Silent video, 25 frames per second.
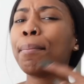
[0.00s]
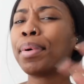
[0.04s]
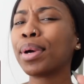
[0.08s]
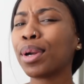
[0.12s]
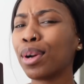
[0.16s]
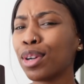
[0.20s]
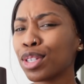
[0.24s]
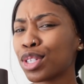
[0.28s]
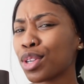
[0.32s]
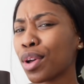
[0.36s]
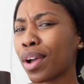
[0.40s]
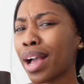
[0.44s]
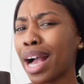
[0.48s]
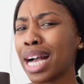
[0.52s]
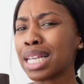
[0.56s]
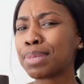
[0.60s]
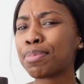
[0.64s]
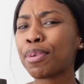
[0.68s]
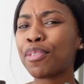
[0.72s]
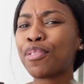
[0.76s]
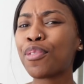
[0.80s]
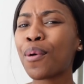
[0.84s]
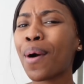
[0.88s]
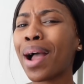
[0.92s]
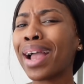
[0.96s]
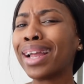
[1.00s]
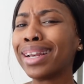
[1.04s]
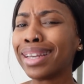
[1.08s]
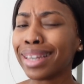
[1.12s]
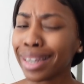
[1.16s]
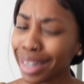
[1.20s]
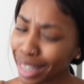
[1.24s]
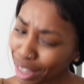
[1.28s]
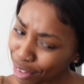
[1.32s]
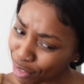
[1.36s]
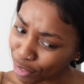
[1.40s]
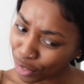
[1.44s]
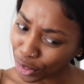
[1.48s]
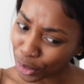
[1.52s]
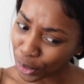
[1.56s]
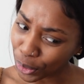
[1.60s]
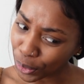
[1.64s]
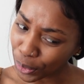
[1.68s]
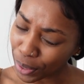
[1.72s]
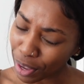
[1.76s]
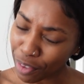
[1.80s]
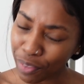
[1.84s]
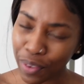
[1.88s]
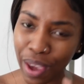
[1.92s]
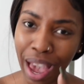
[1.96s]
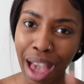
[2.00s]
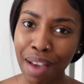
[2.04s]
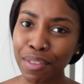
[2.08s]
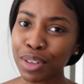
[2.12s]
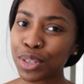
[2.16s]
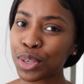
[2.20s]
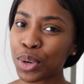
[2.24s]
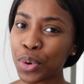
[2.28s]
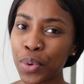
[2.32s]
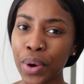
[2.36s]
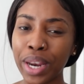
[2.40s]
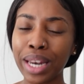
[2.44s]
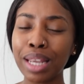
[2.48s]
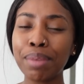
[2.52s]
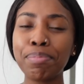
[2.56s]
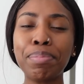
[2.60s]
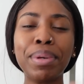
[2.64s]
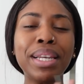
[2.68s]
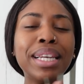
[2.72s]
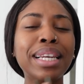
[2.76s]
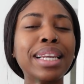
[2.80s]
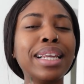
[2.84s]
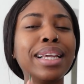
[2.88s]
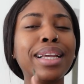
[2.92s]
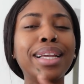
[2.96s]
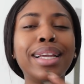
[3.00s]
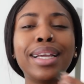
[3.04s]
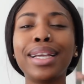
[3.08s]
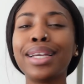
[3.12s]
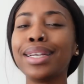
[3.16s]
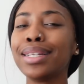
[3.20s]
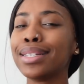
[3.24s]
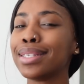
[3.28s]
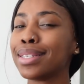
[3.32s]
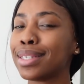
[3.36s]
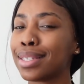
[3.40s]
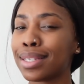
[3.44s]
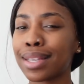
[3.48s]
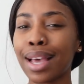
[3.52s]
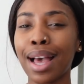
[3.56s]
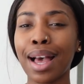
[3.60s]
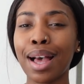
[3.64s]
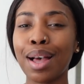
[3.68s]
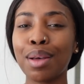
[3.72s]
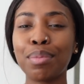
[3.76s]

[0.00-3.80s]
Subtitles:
But also guys, before I leave you, if you haven't already, please